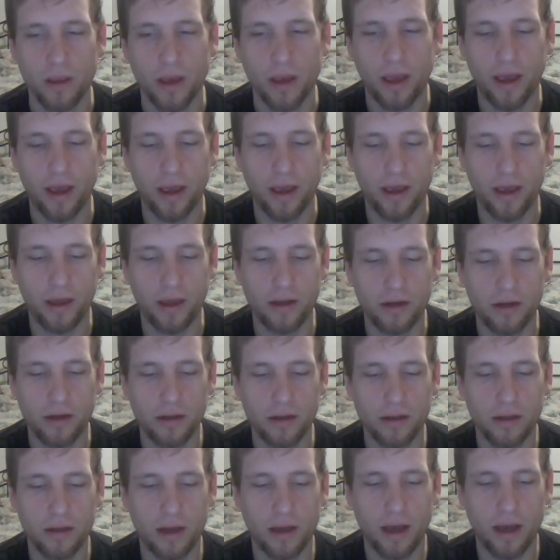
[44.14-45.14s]
and
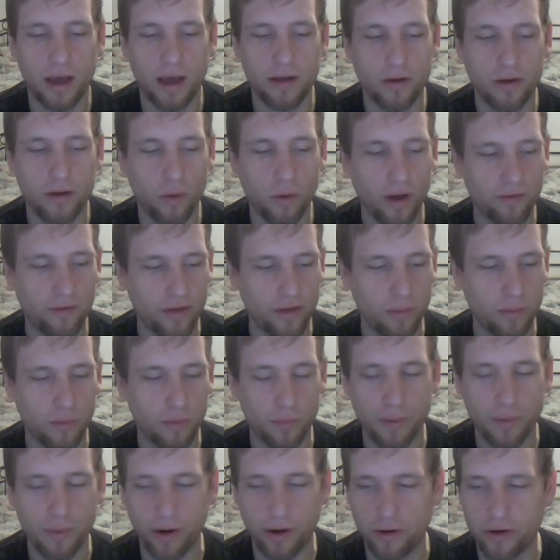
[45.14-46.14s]
I don't have any
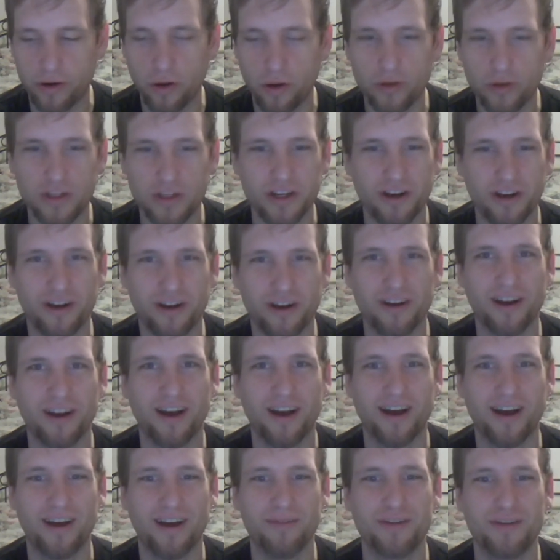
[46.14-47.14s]
prepared notes here.
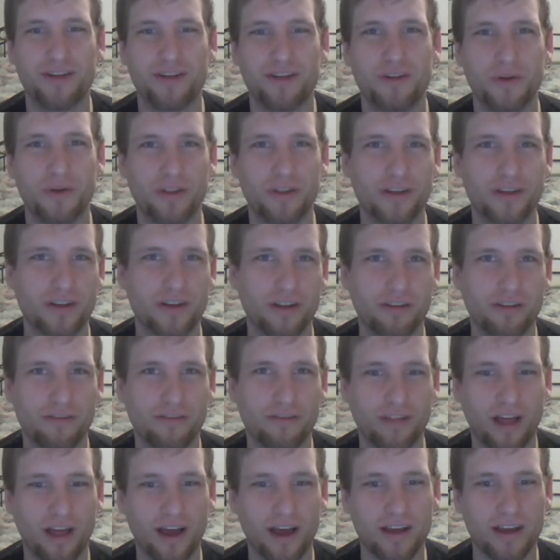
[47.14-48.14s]
I'm just doing this on the
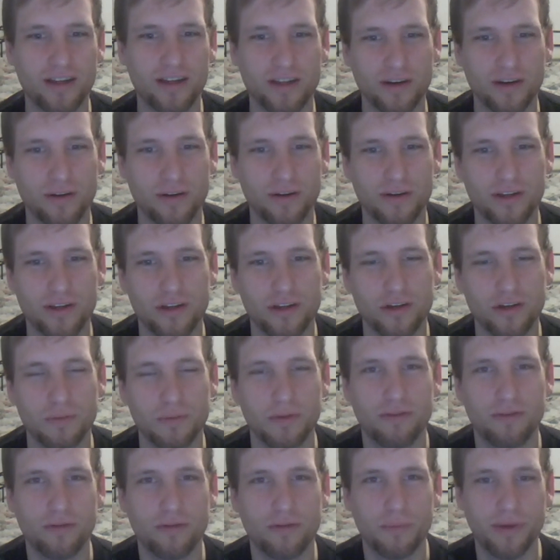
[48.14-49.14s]
fly, so excuse
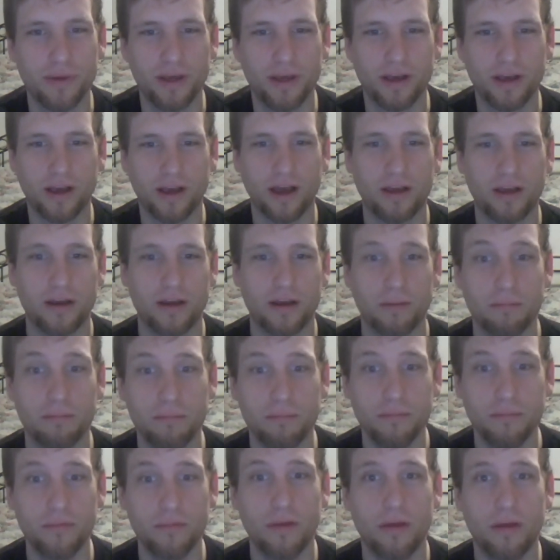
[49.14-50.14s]
me for being kind of,
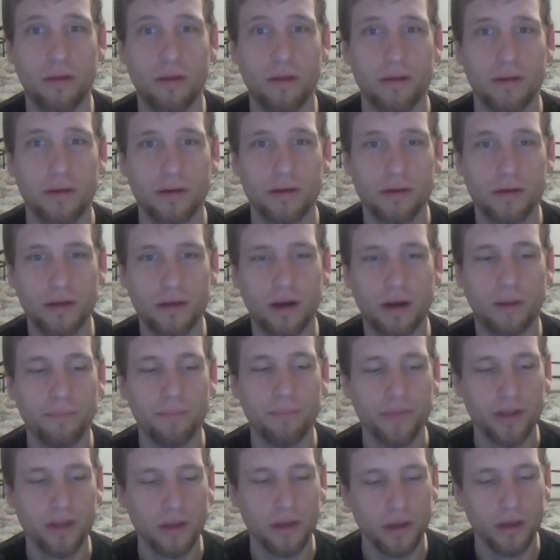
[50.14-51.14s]
you know.
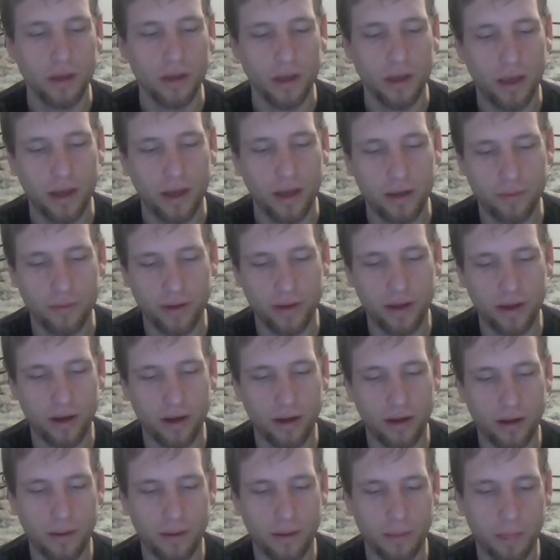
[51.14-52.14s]
Anyway,
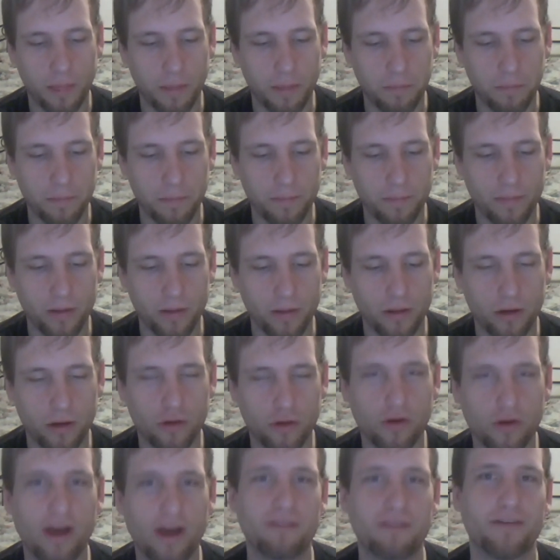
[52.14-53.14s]

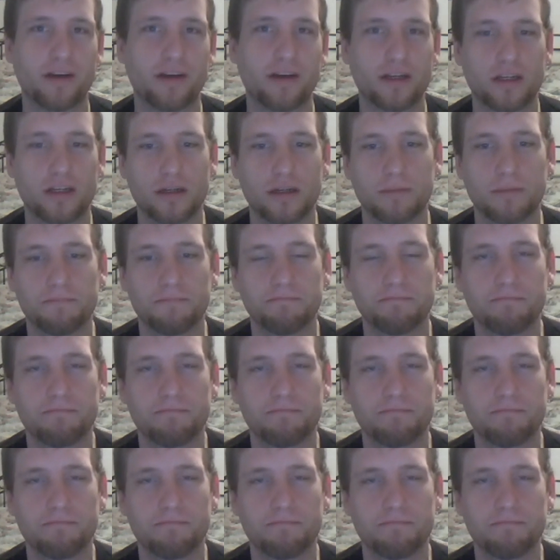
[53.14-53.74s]
graphics.